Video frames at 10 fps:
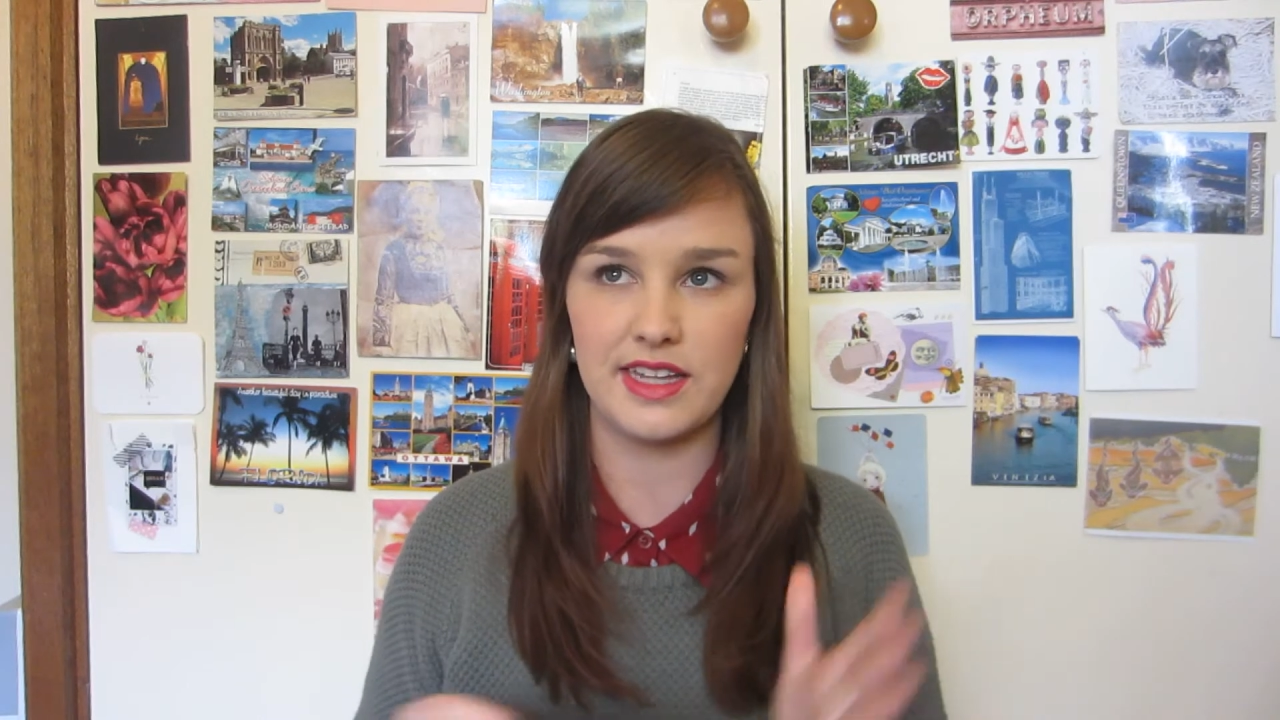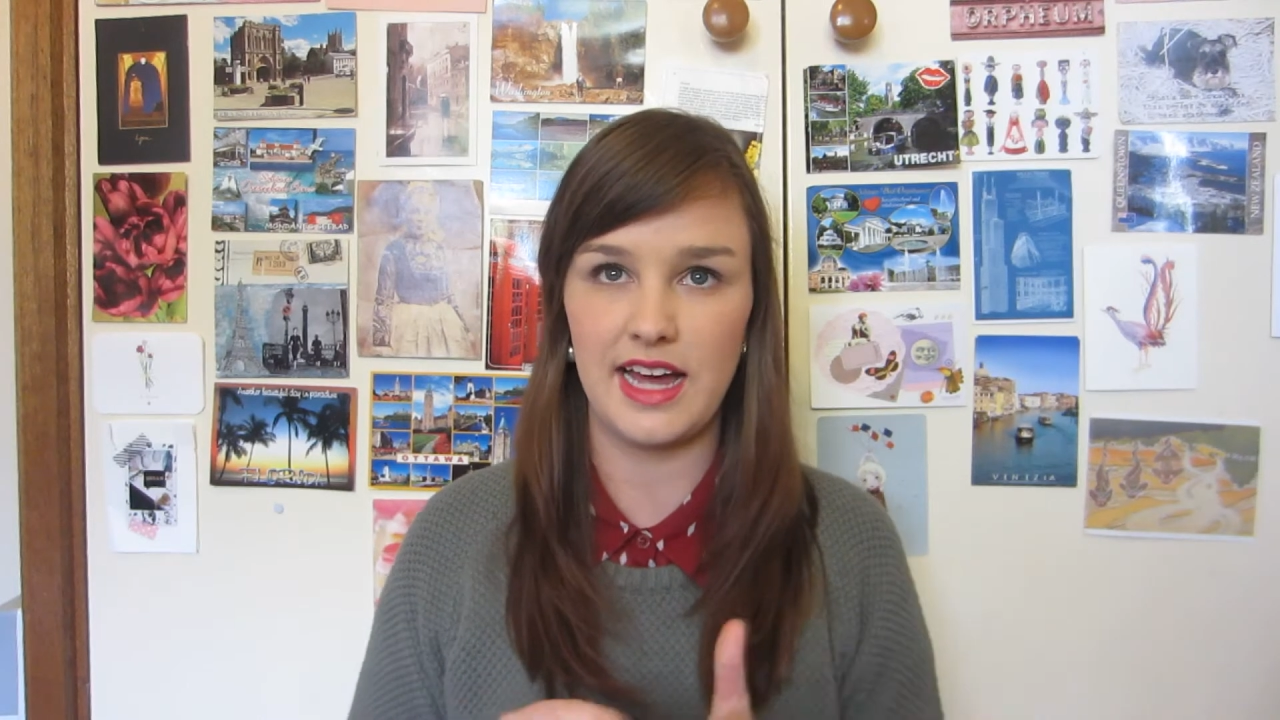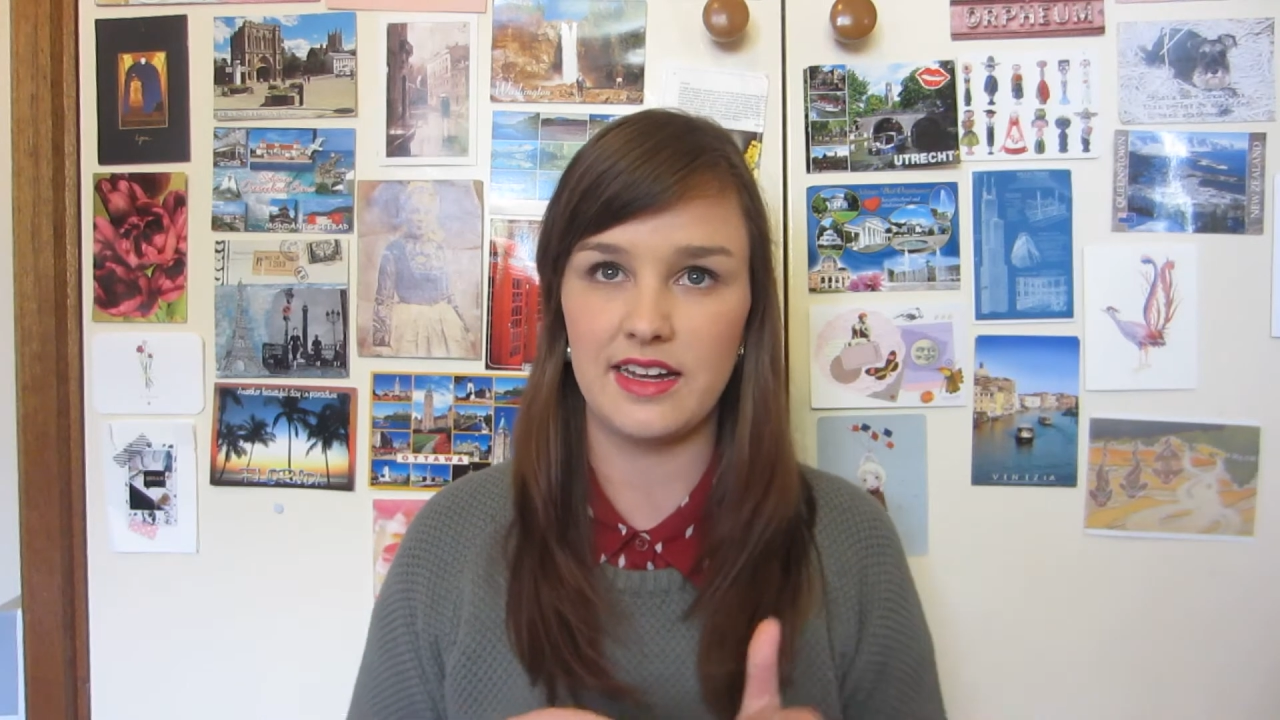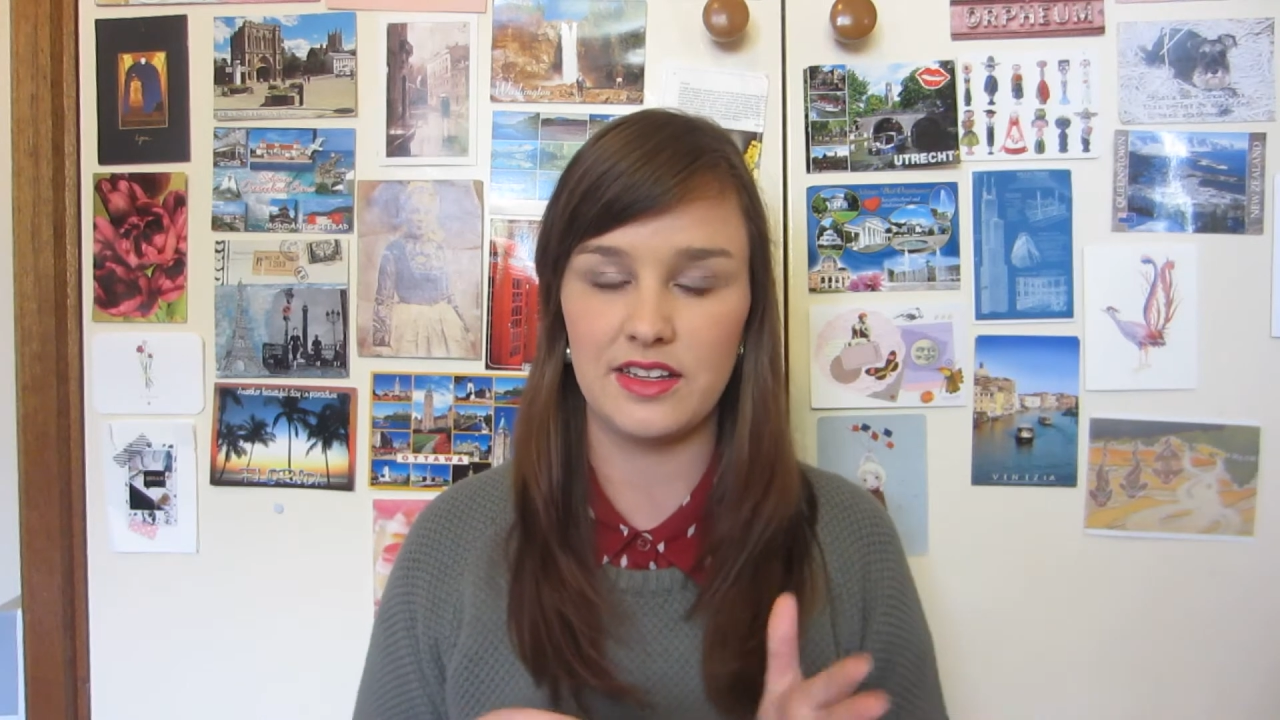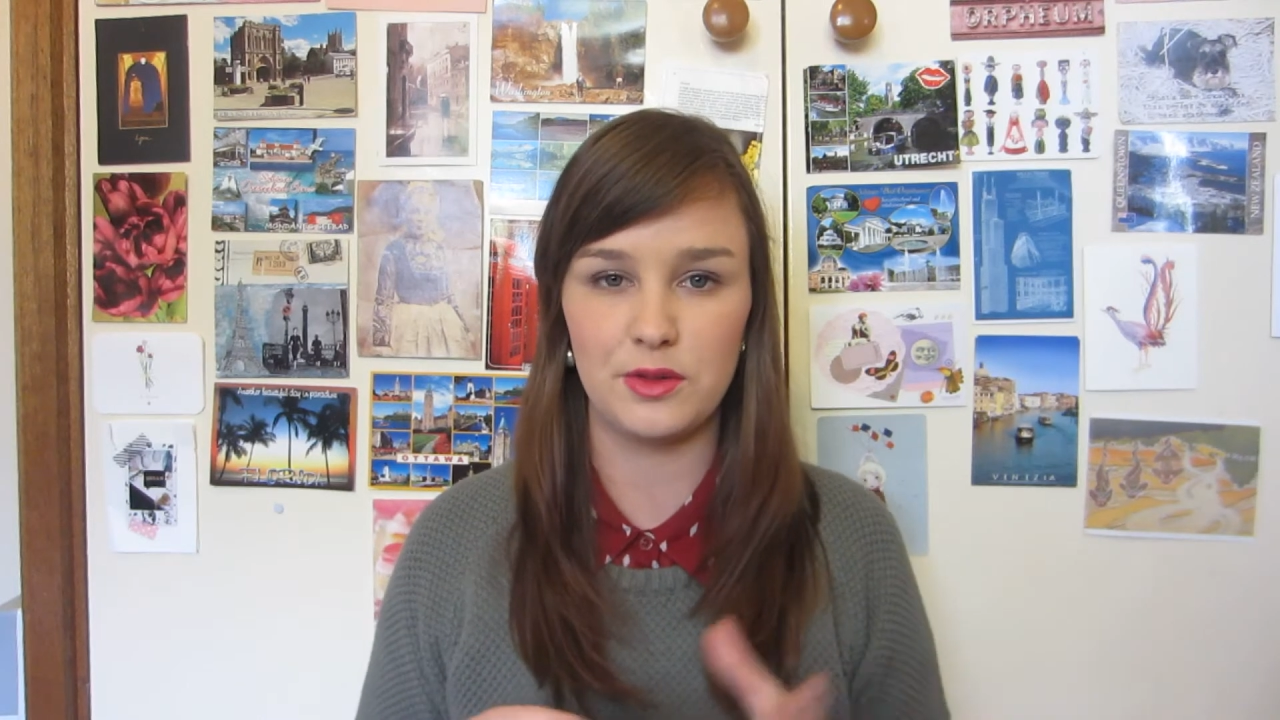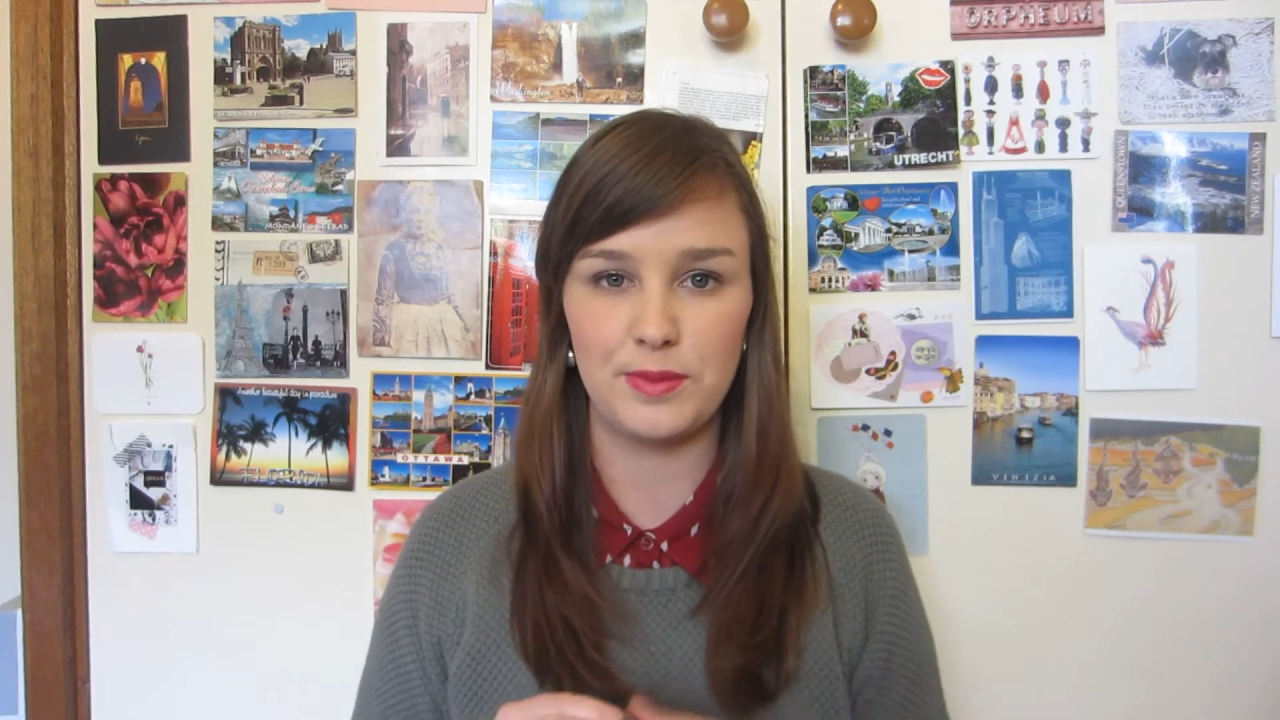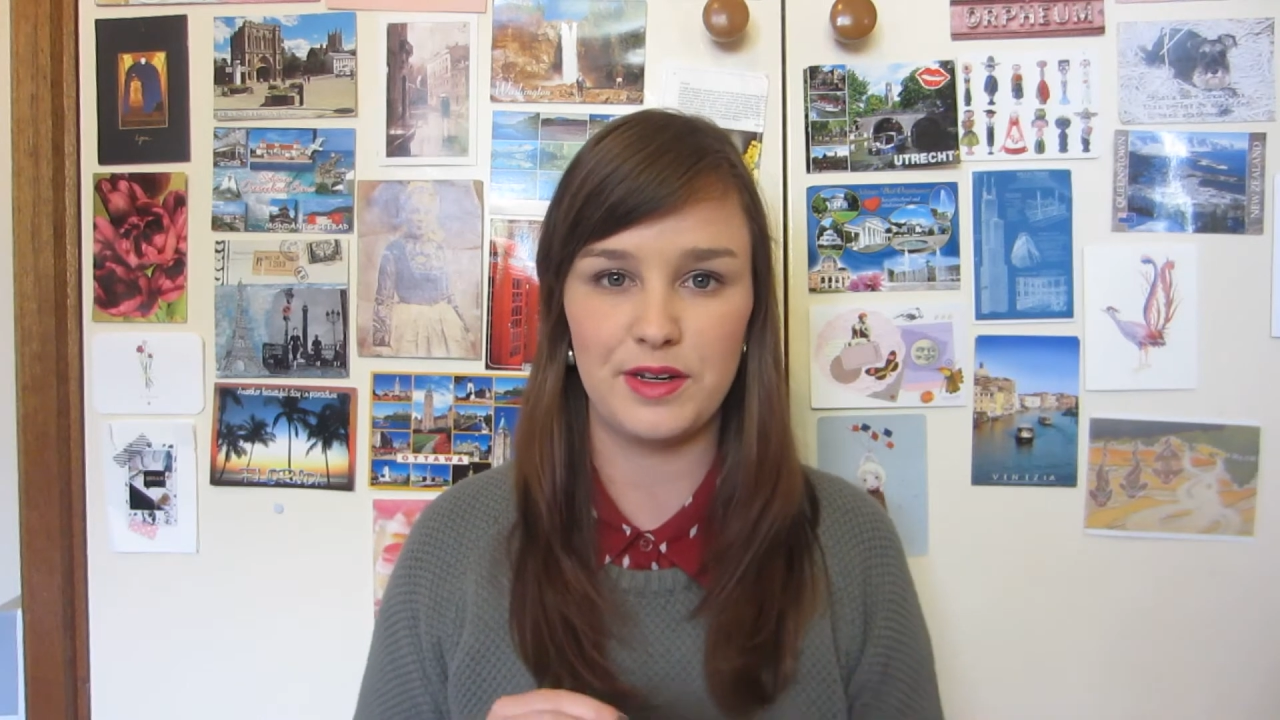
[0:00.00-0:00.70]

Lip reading: that little bit